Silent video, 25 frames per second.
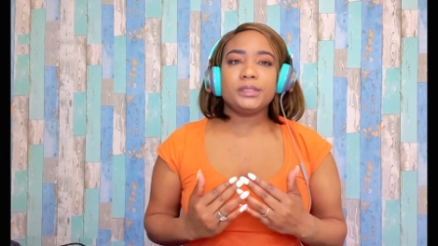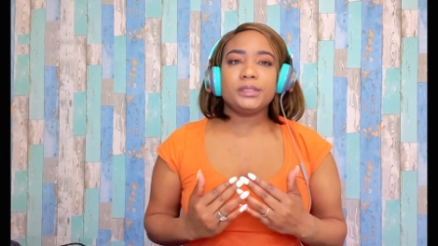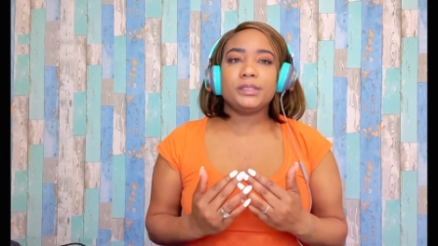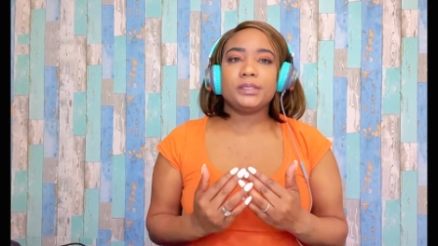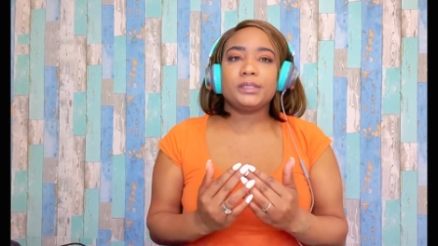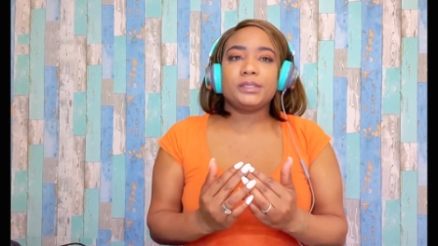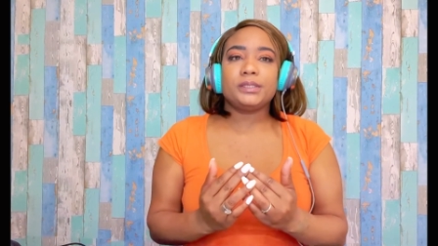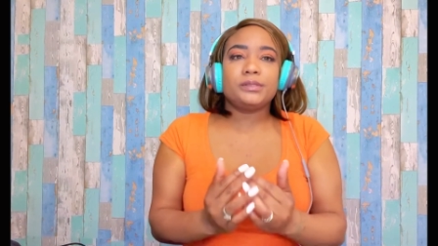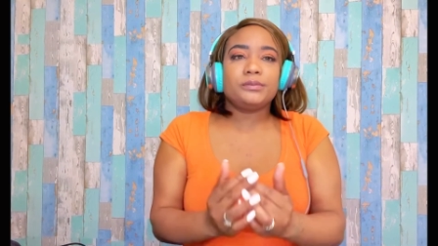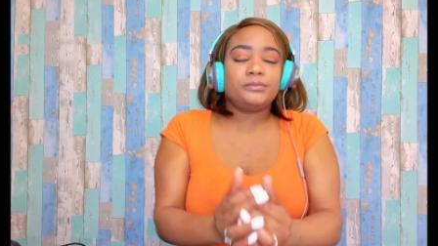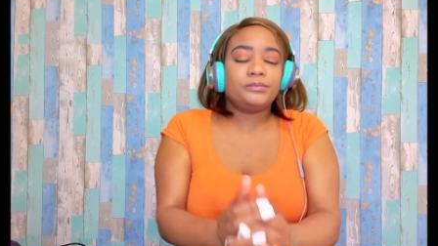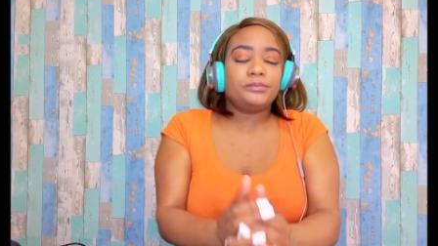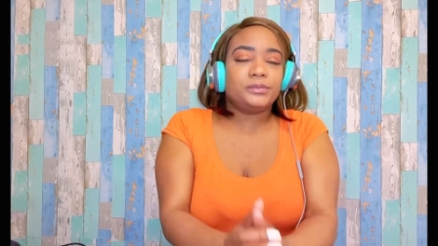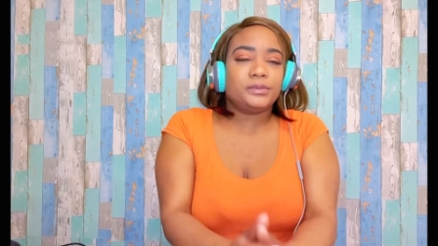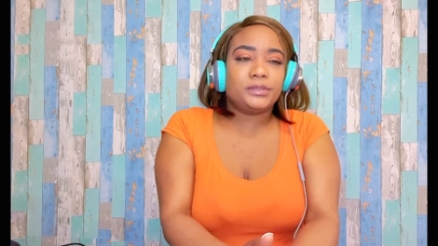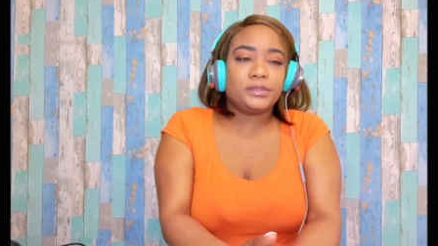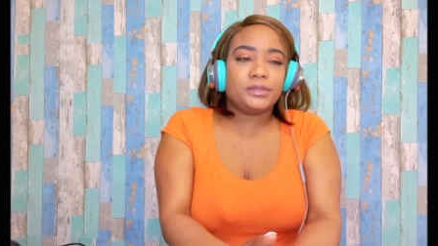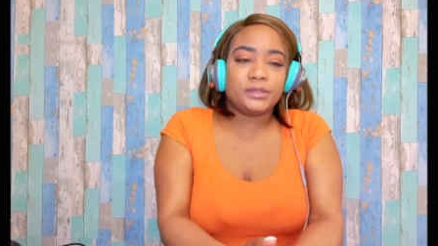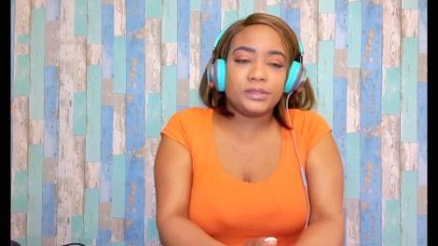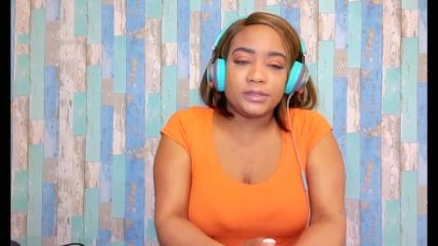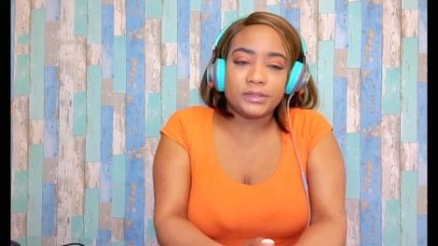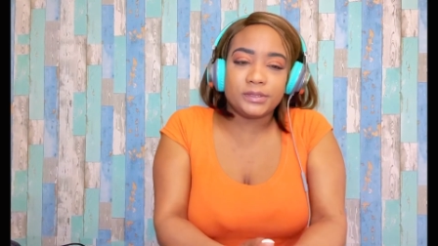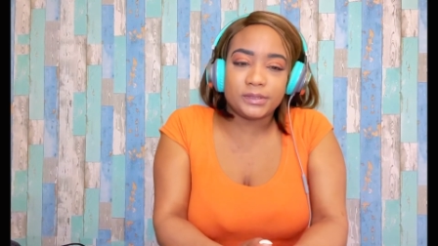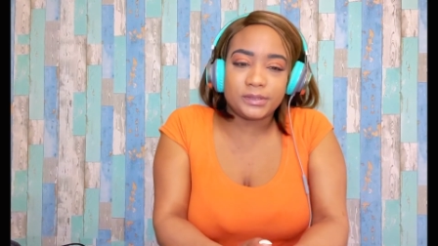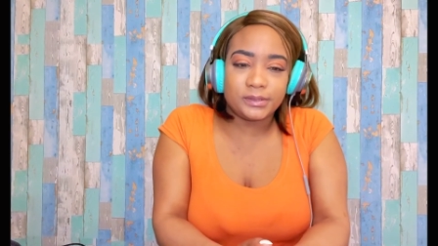It was
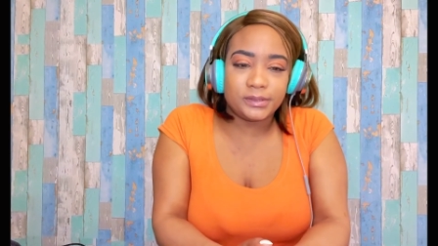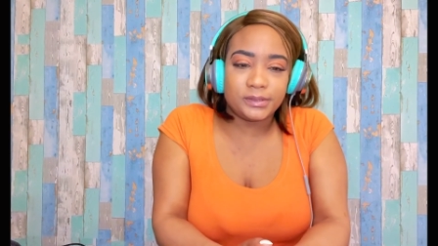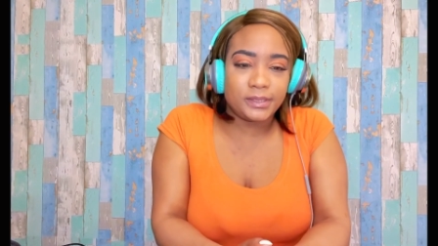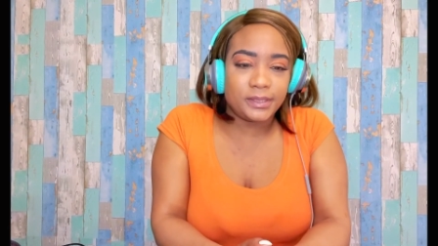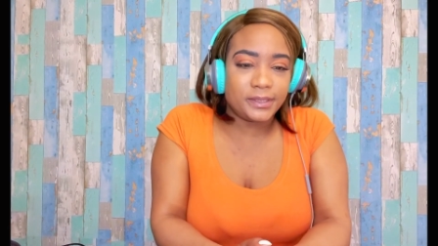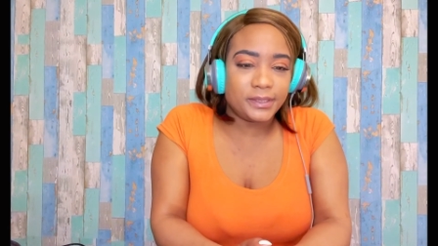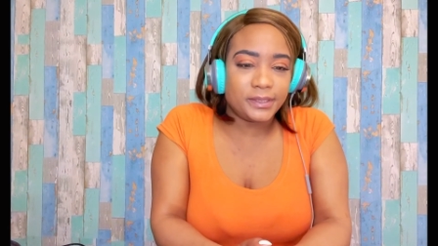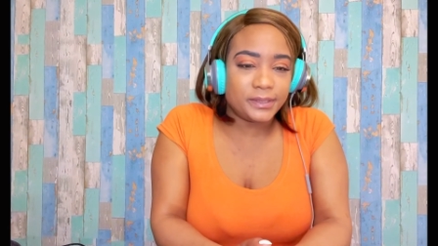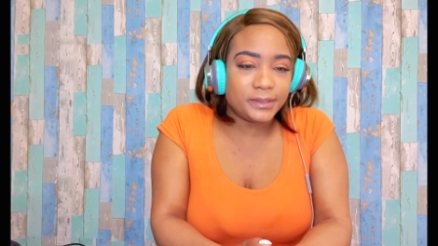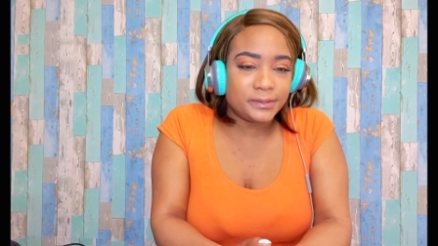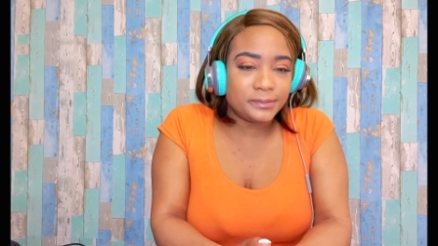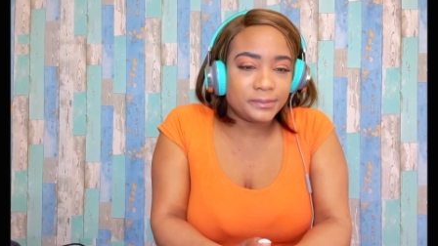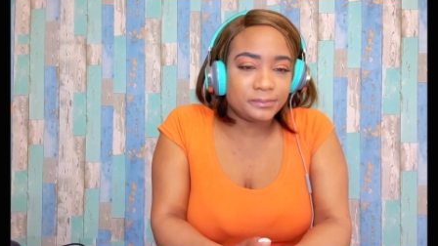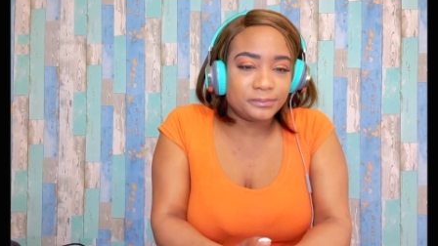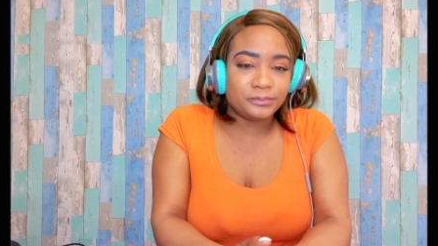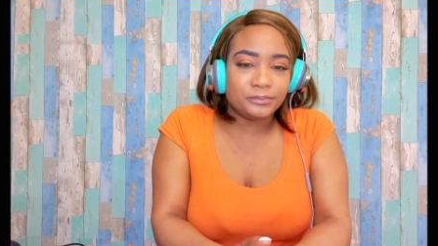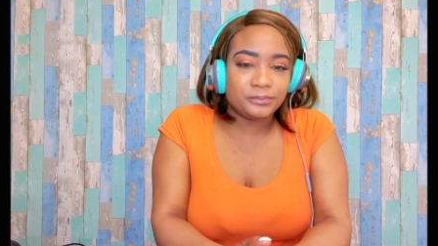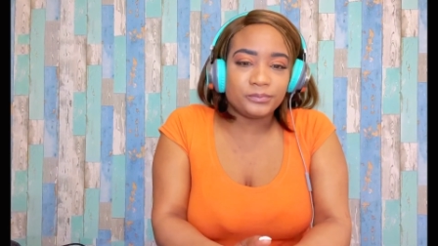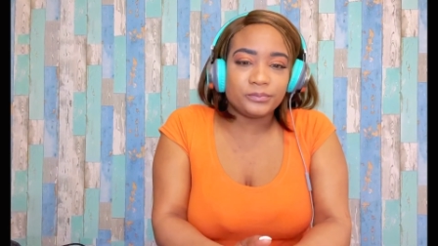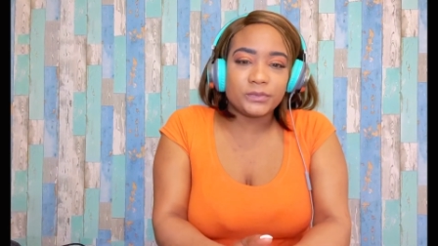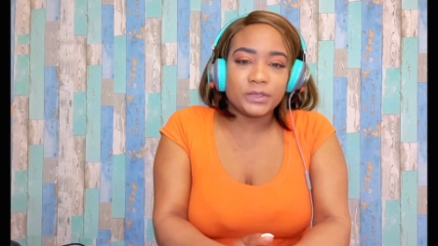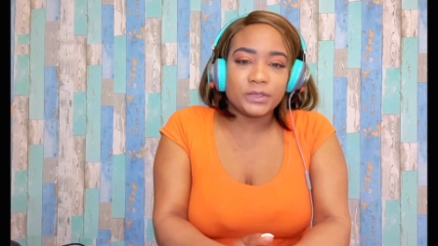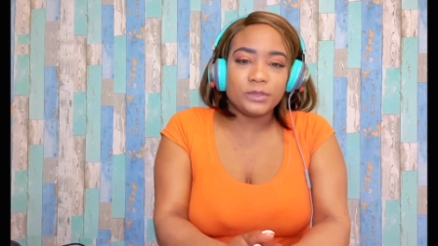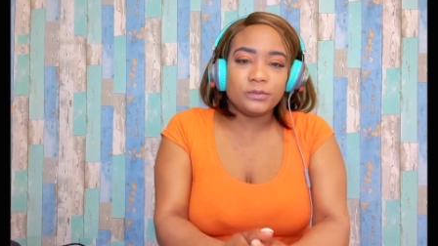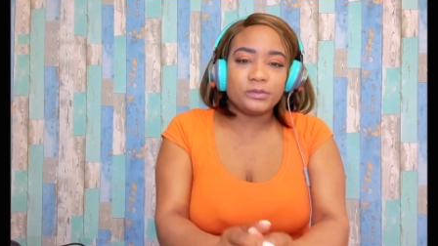just like, it